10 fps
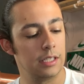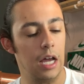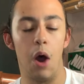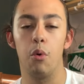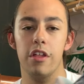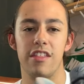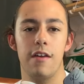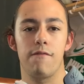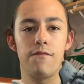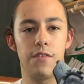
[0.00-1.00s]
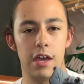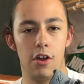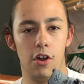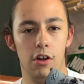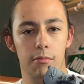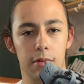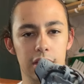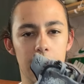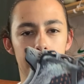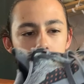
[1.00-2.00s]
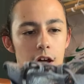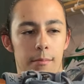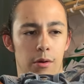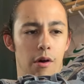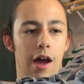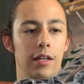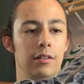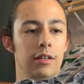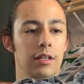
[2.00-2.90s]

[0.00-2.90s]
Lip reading: I want to say Fear, but that may not be right.